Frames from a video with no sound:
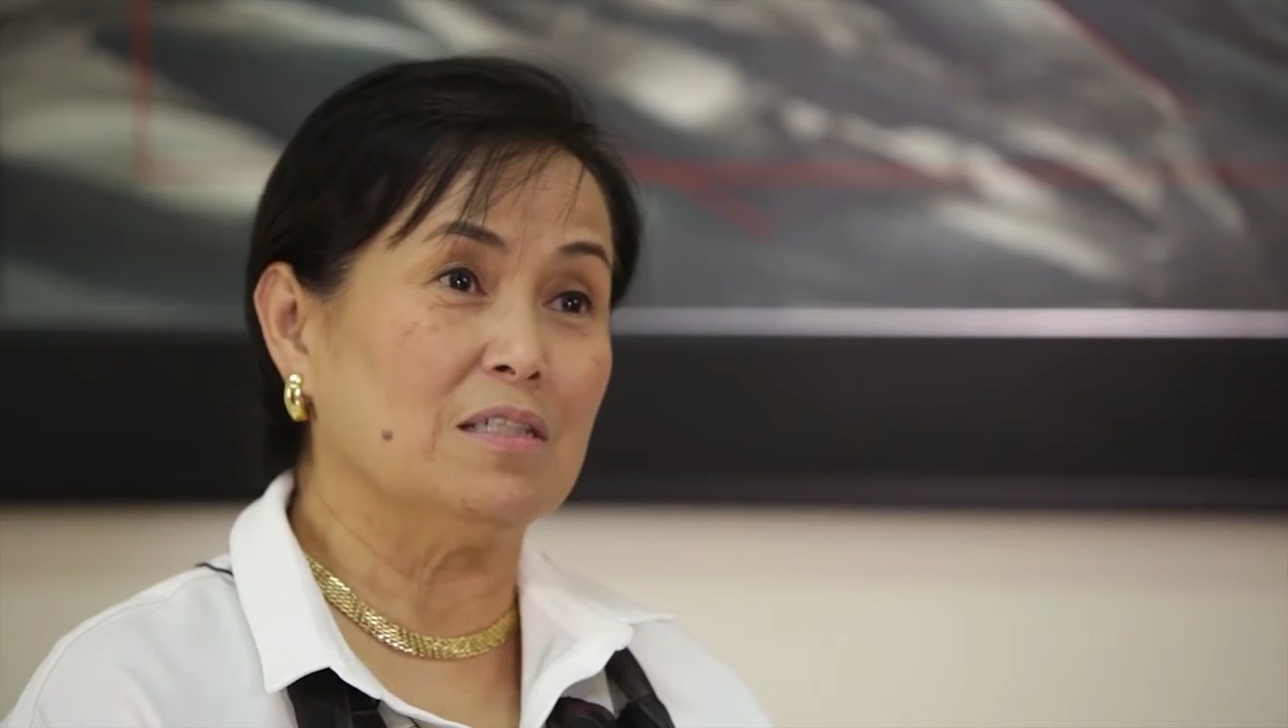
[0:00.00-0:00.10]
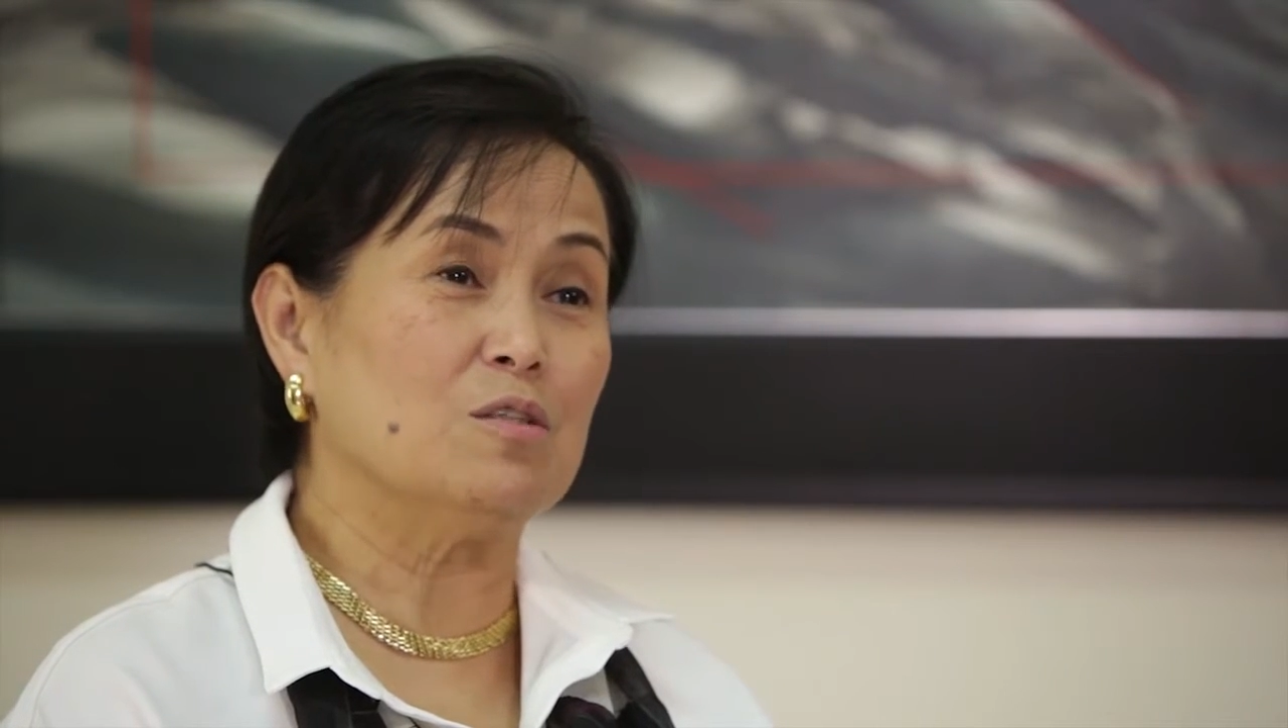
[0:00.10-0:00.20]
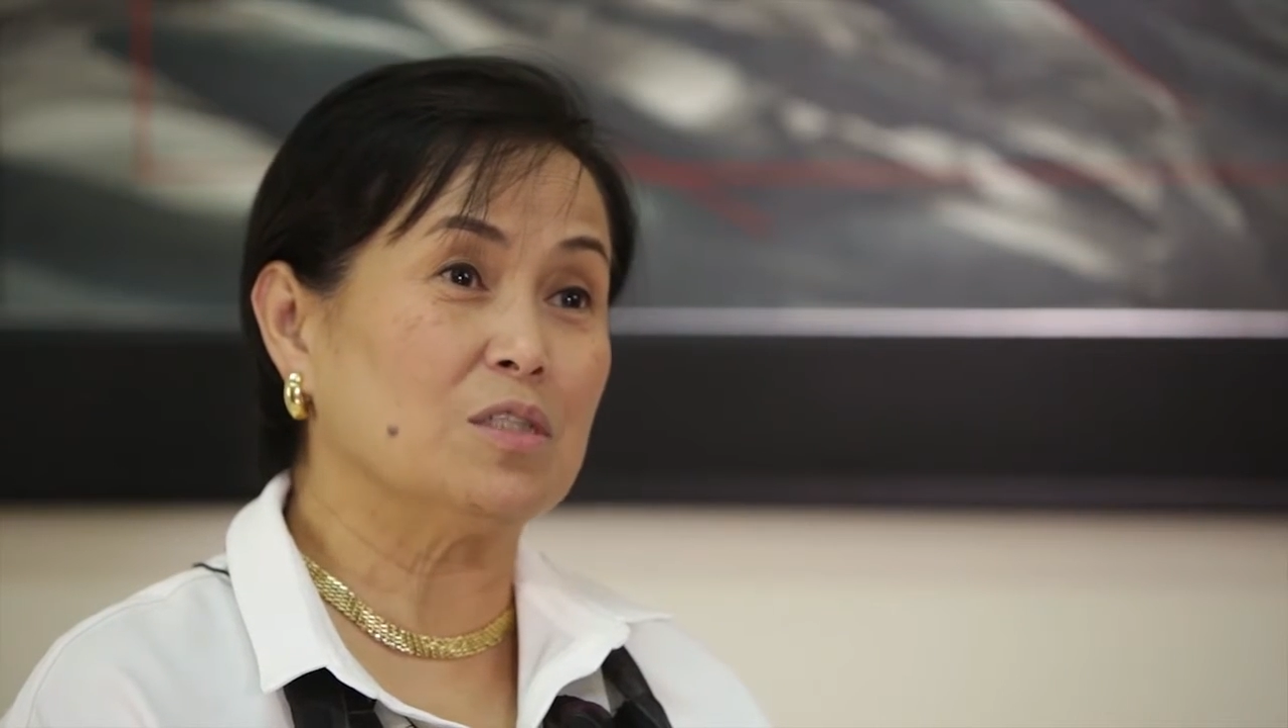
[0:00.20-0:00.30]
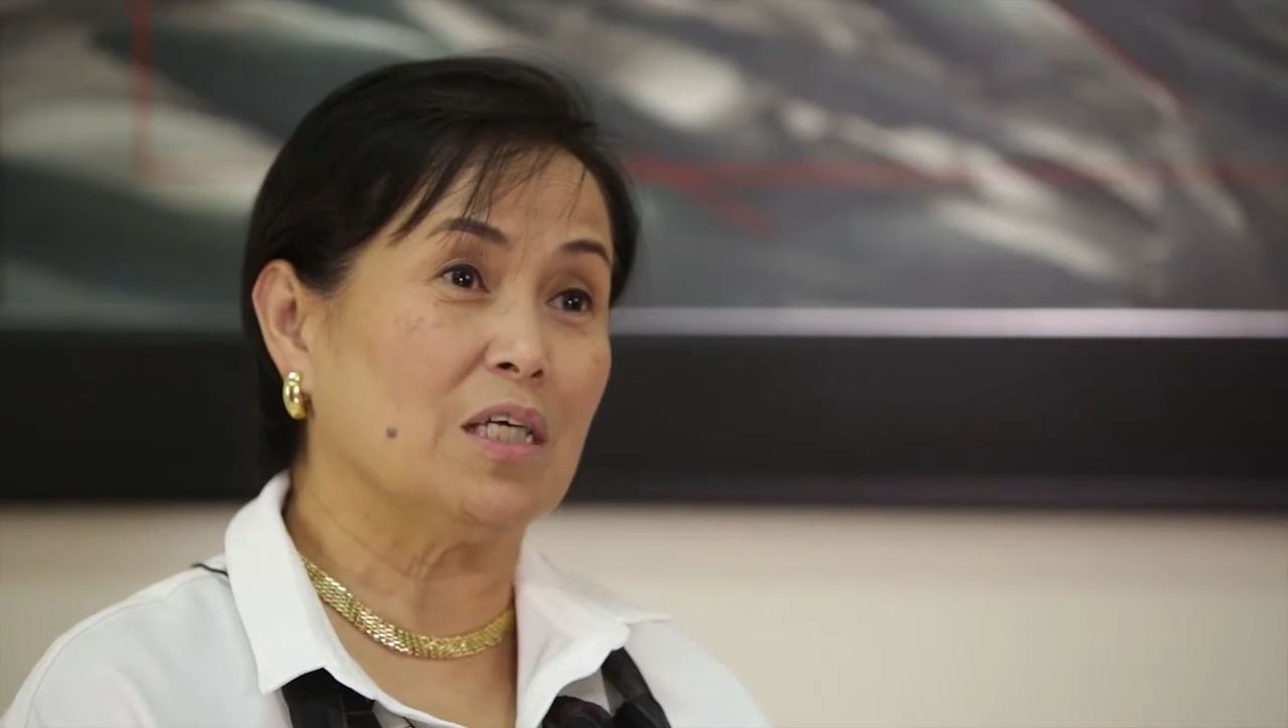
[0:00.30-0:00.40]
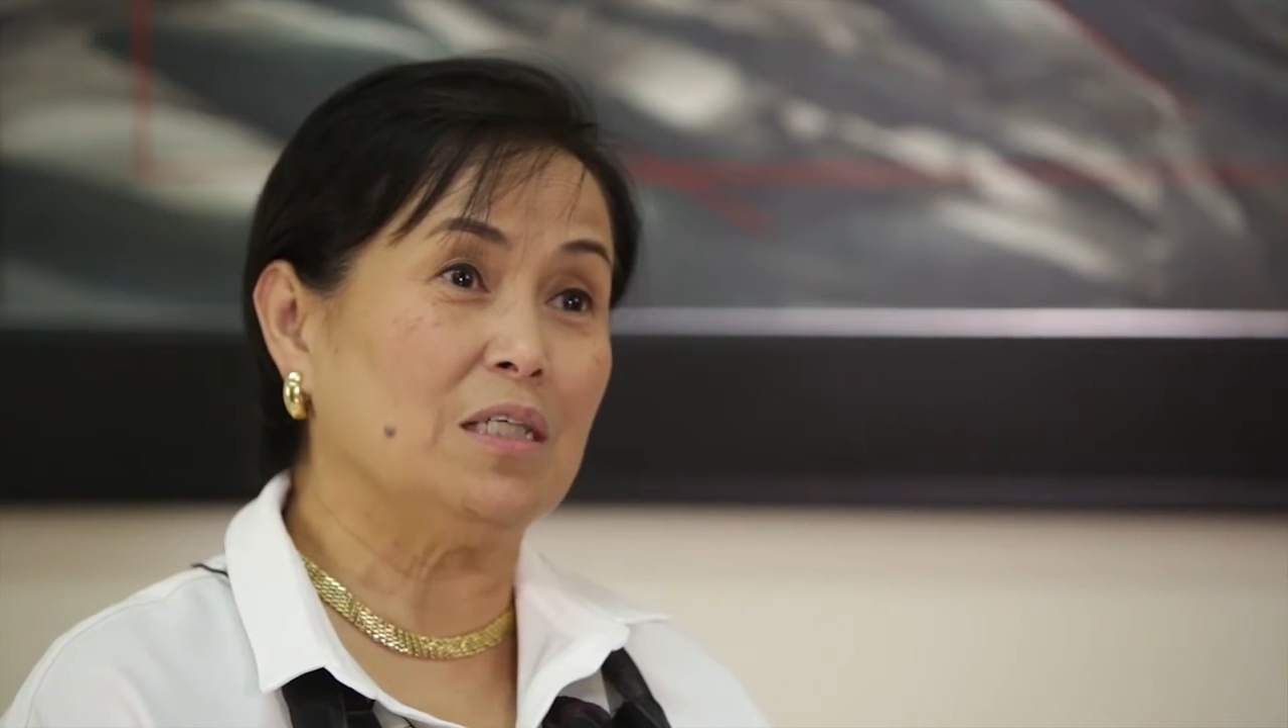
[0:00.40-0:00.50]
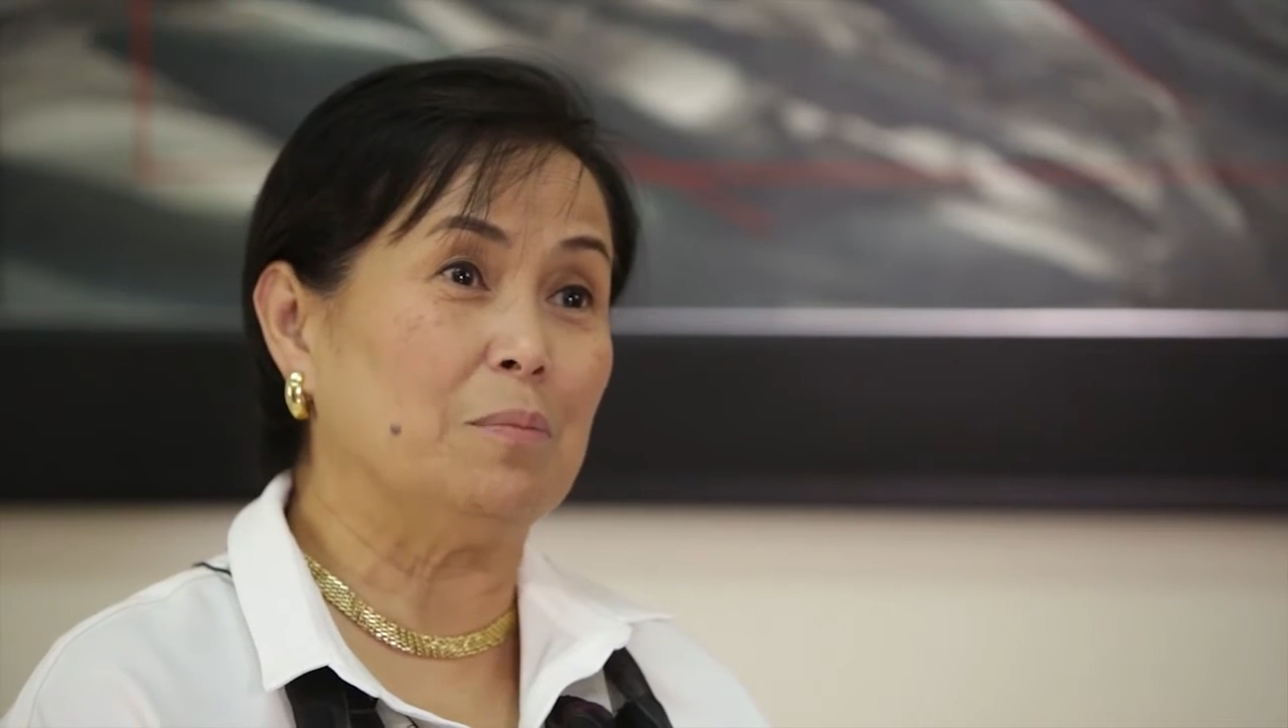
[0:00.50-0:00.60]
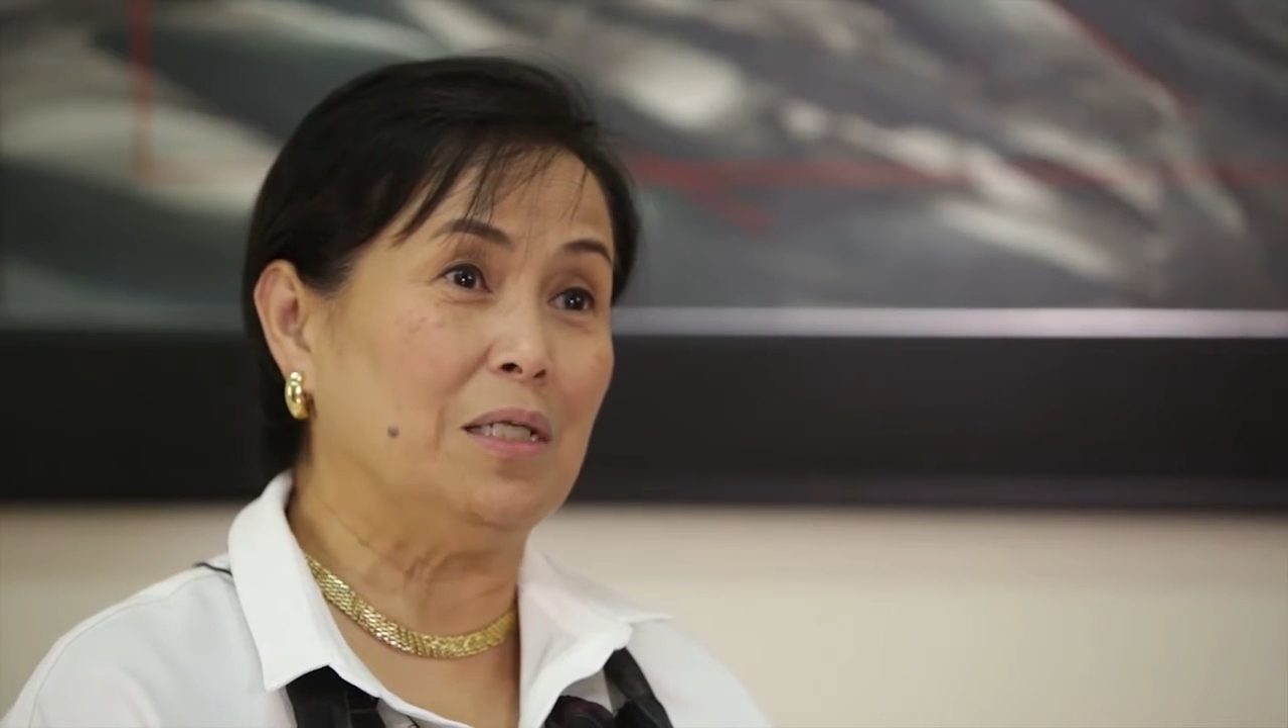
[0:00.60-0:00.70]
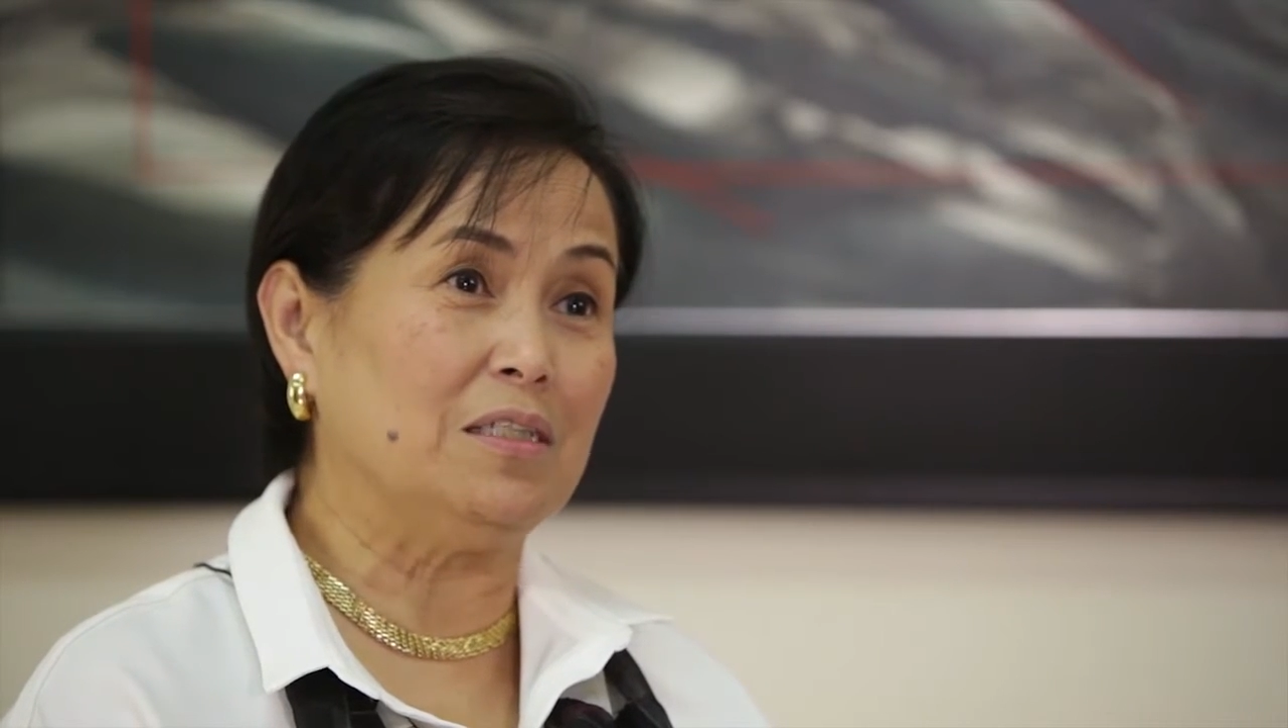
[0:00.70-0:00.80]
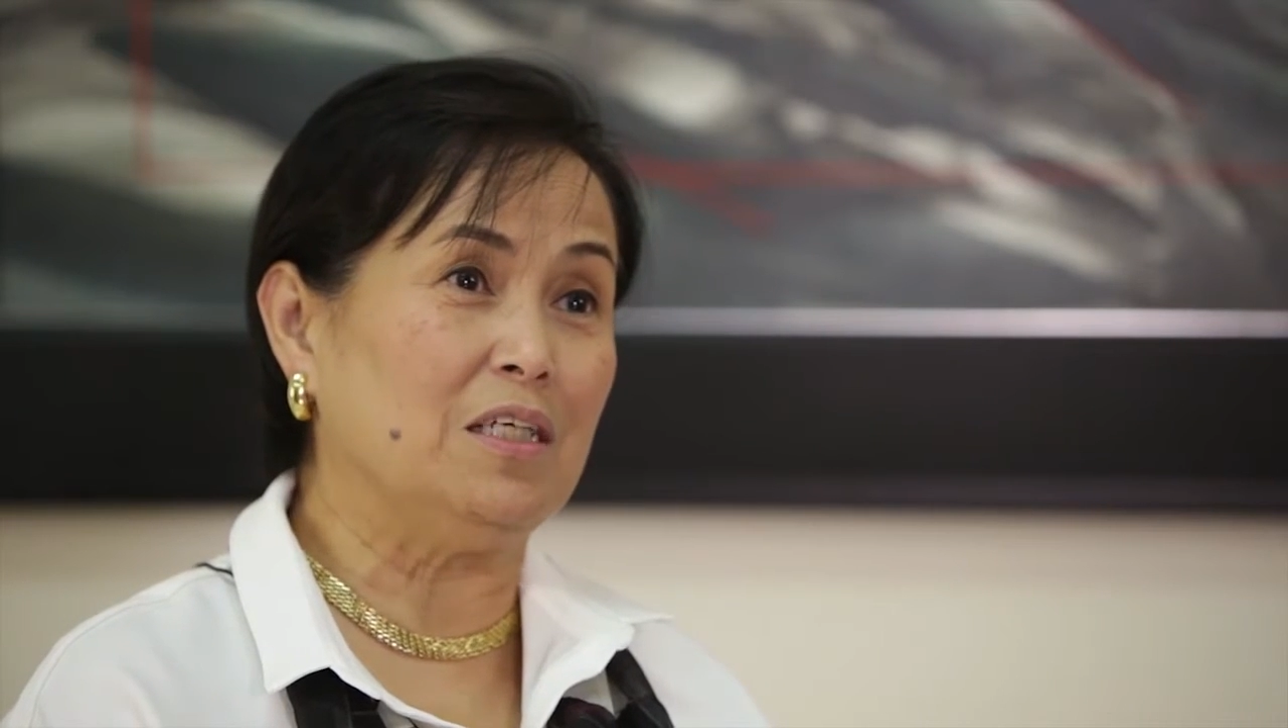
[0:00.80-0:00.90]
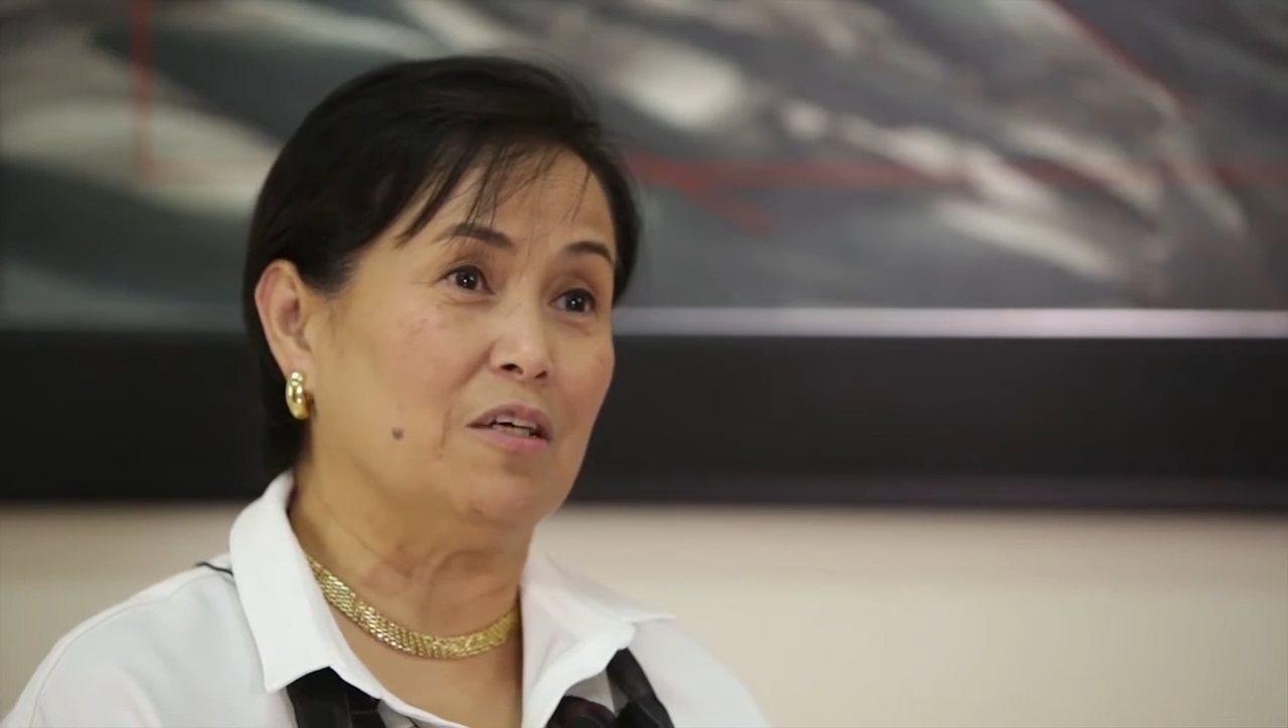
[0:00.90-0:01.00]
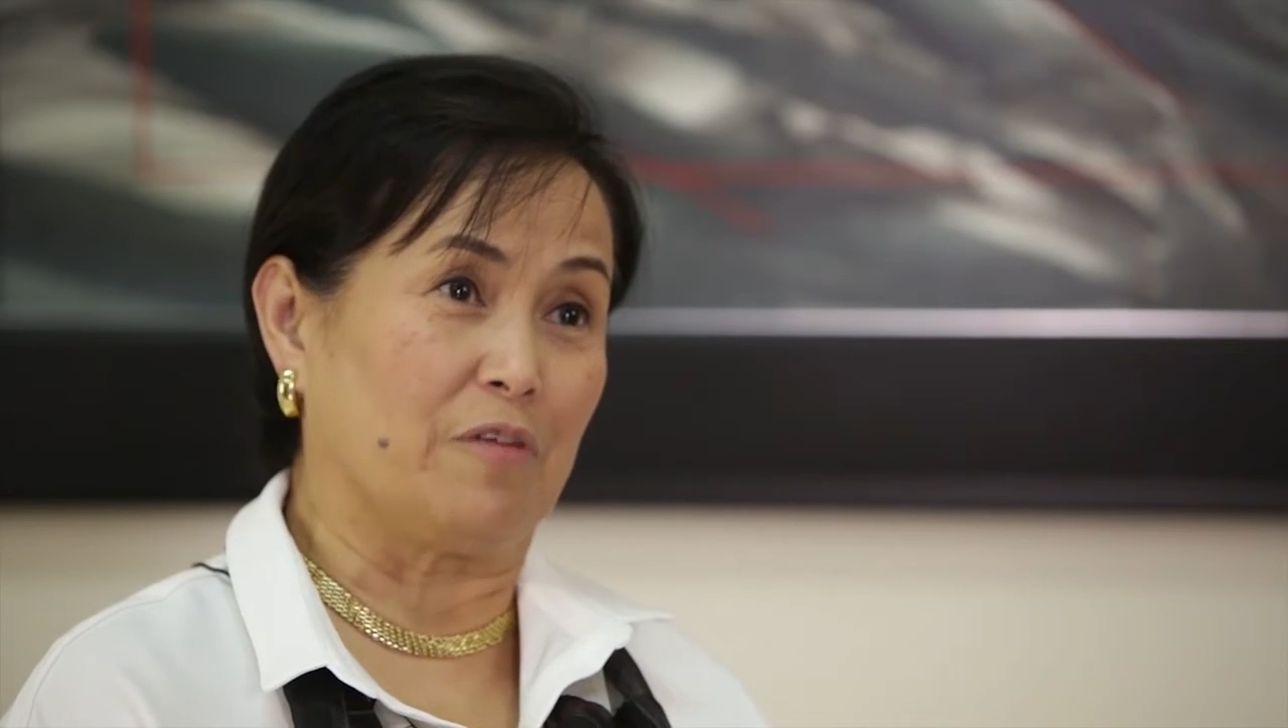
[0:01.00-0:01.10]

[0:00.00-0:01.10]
and sustainability